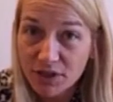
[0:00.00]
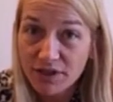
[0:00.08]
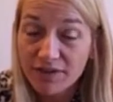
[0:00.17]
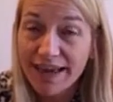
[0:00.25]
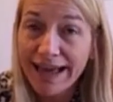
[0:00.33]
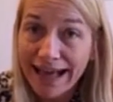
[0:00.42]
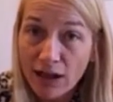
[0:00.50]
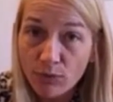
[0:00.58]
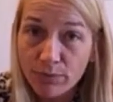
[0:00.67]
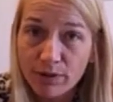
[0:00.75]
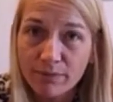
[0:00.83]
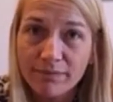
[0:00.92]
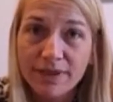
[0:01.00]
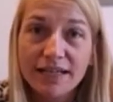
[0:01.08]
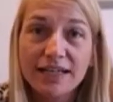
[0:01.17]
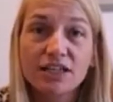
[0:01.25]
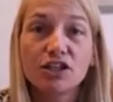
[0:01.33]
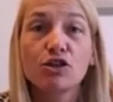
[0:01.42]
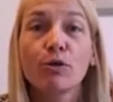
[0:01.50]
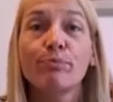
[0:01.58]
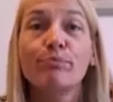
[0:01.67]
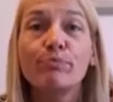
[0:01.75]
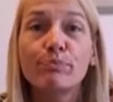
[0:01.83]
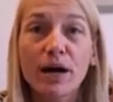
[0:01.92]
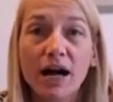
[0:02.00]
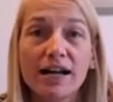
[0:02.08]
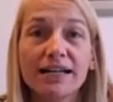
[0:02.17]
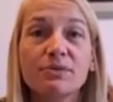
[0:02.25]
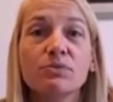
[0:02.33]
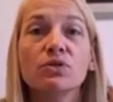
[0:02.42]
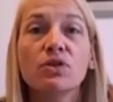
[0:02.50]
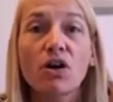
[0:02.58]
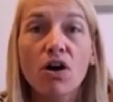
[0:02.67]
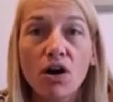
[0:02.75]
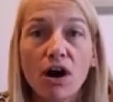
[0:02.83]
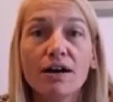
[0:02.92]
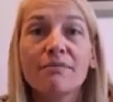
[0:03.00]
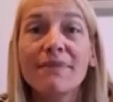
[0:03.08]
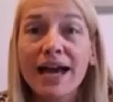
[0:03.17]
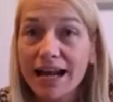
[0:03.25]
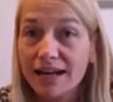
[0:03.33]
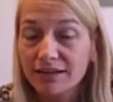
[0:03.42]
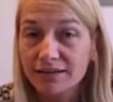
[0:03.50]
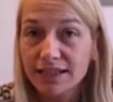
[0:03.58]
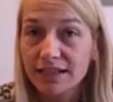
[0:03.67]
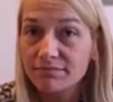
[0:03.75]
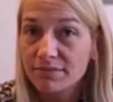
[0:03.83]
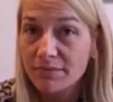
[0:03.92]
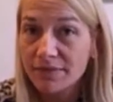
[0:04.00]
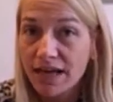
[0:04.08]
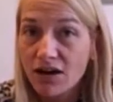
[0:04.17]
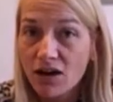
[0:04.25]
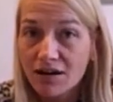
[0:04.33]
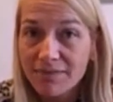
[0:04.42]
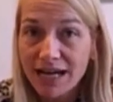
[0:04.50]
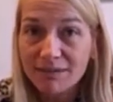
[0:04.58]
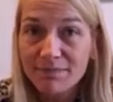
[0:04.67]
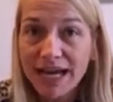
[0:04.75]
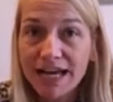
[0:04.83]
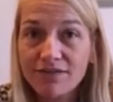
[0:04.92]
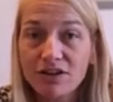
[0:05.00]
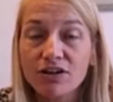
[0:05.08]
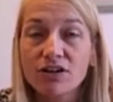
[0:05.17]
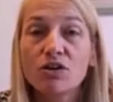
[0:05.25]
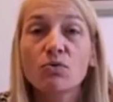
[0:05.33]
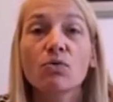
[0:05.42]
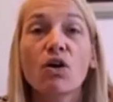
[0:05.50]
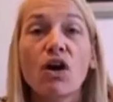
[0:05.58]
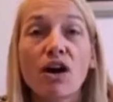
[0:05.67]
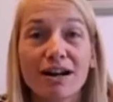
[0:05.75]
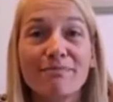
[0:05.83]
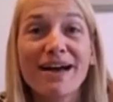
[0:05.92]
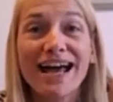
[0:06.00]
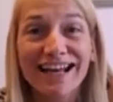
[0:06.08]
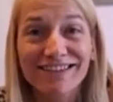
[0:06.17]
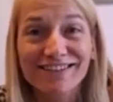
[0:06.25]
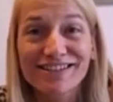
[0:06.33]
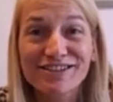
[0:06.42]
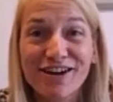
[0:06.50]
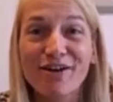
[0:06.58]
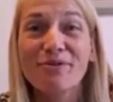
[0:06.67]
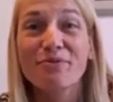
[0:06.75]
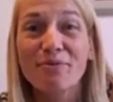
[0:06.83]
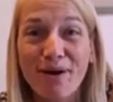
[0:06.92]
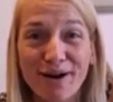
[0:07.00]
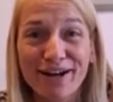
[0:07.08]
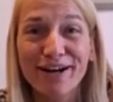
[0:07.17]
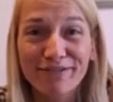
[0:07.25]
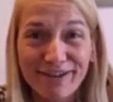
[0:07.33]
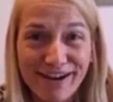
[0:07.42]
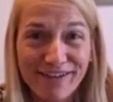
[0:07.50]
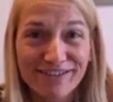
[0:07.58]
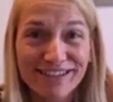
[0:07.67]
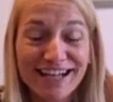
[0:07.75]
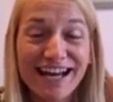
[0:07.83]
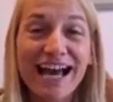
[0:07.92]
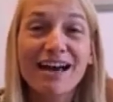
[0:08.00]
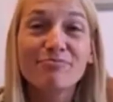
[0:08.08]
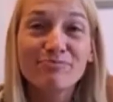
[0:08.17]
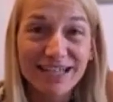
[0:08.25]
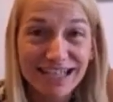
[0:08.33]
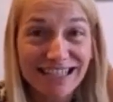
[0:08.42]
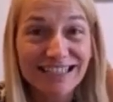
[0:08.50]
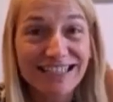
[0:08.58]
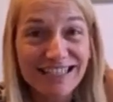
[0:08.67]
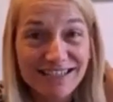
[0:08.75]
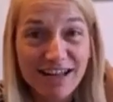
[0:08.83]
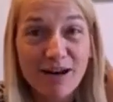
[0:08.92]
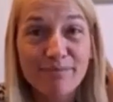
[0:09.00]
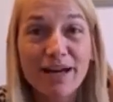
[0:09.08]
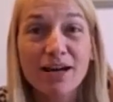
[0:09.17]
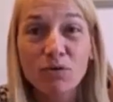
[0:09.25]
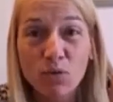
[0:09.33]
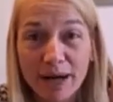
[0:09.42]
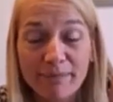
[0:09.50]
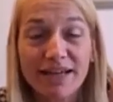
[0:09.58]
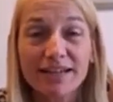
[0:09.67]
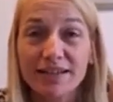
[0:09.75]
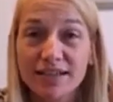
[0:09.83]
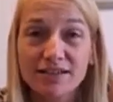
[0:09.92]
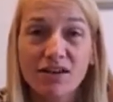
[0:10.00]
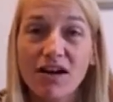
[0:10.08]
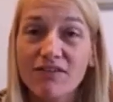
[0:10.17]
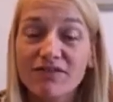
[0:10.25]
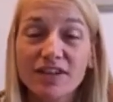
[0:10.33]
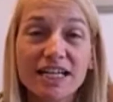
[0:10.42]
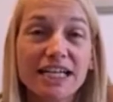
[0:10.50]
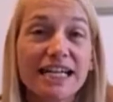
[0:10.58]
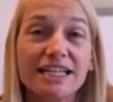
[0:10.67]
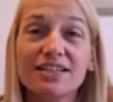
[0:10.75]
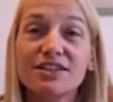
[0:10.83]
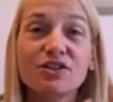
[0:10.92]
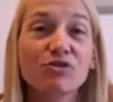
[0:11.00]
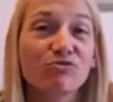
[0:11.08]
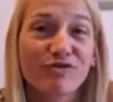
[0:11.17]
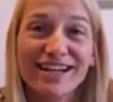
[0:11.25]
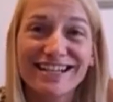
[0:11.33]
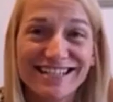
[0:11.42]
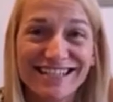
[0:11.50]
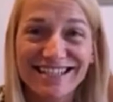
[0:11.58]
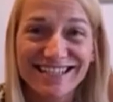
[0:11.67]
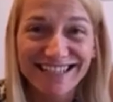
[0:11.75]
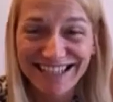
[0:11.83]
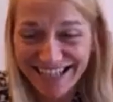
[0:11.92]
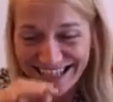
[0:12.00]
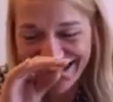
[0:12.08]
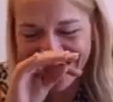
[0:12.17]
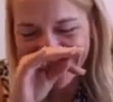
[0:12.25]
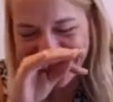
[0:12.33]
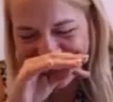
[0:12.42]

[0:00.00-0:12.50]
you hear the album, your body will automatically, remember that automatic behavior, will automatically start walking around and picking things up and wiping things off. It's the craziest thing.